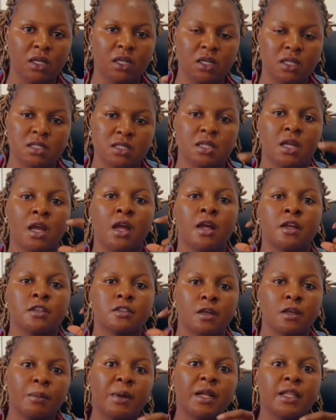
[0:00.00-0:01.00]
because
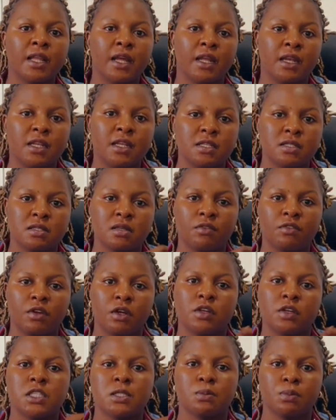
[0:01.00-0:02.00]
some attendings are
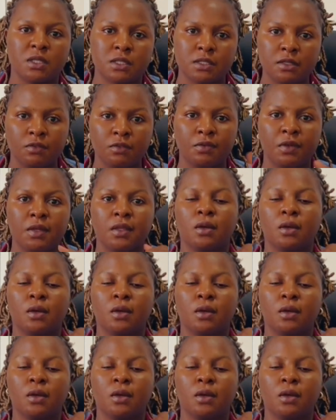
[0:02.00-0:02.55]
very specific.